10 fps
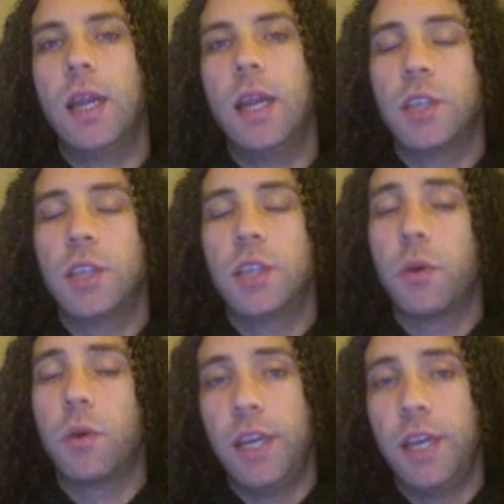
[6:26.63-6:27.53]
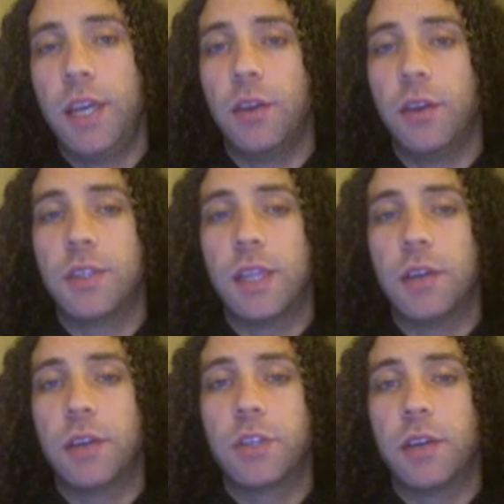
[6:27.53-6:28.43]
So I want to go into detail on those in a
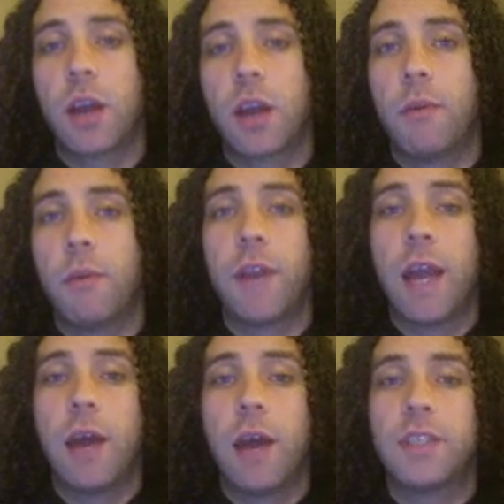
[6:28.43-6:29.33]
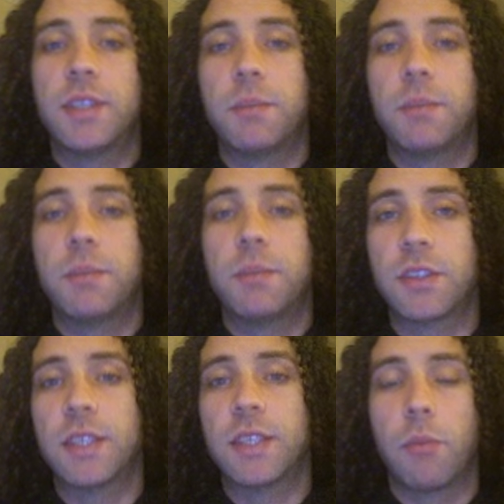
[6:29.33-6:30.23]
later talk. But for now, this is a basic
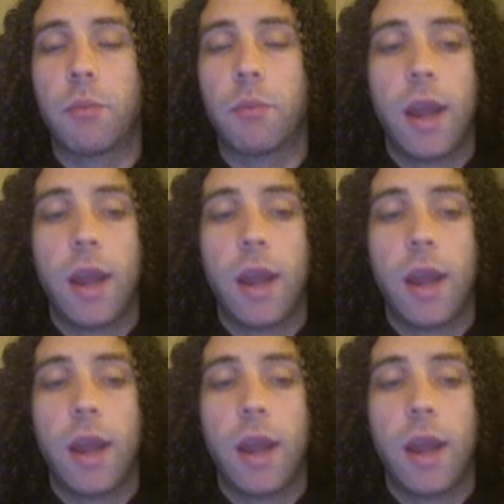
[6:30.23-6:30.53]
starting point.